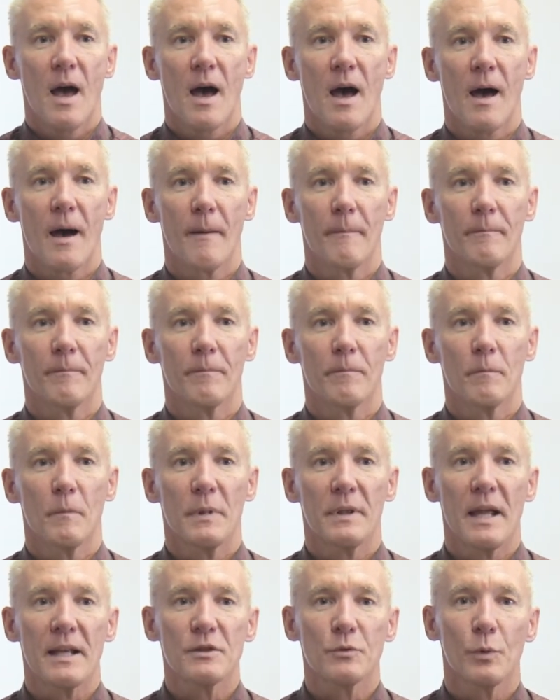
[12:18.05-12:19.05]

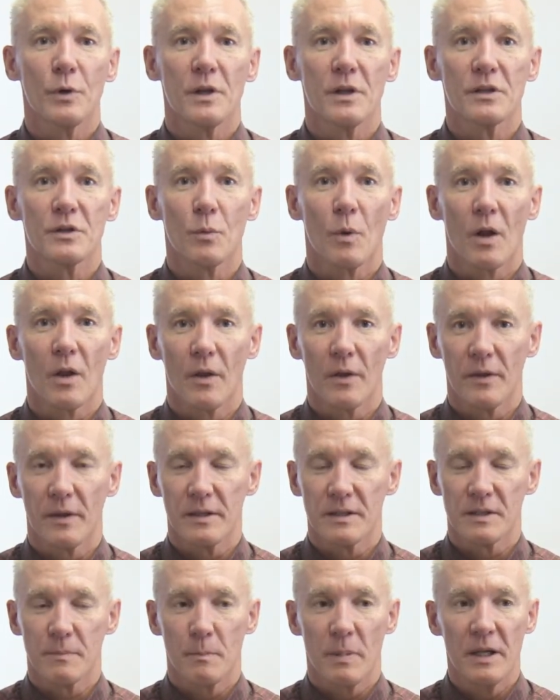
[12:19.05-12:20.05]
But that's where you swallow
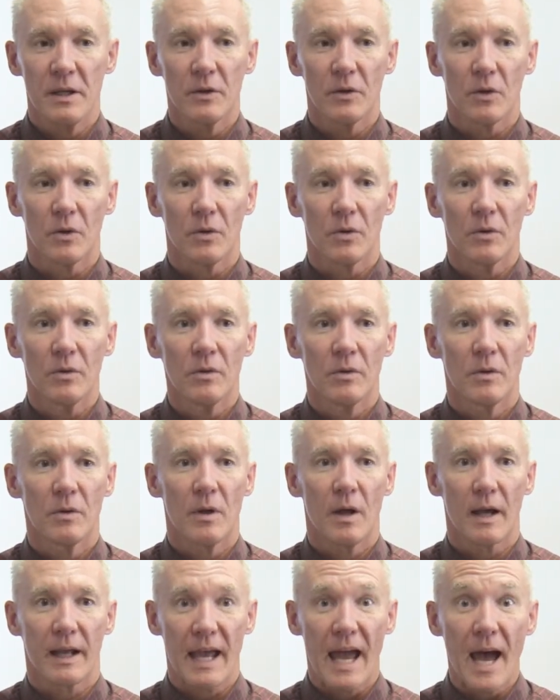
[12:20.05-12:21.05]
this pill,
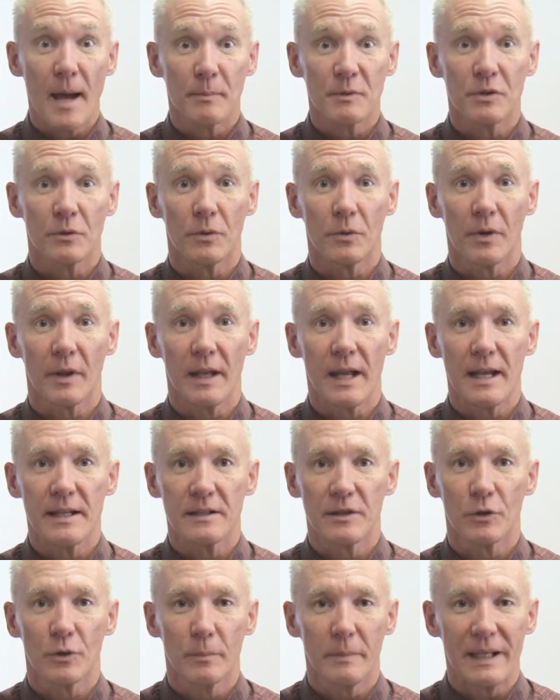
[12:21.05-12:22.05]
a capsule that
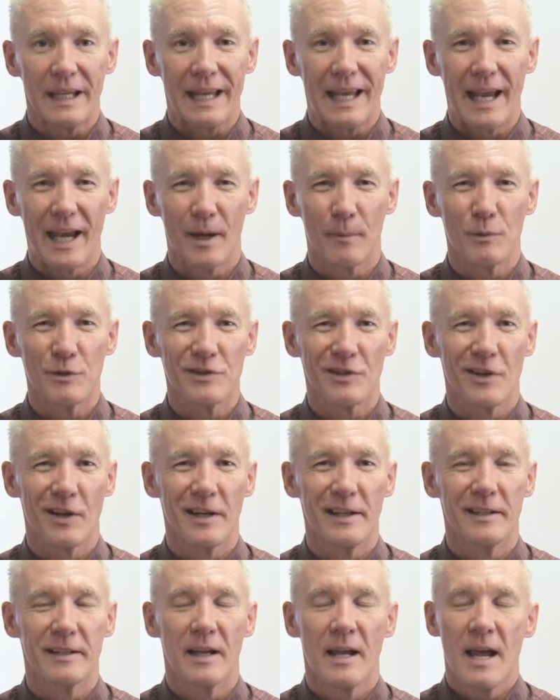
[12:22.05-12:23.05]
has little bitty cameras
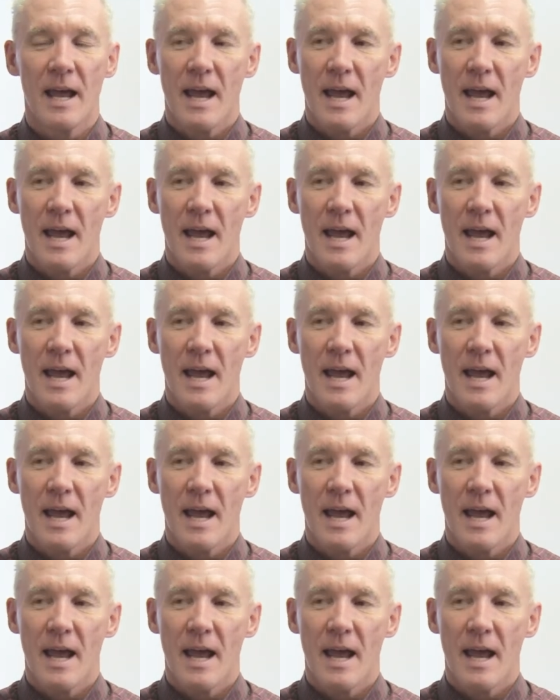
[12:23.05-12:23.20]
on it,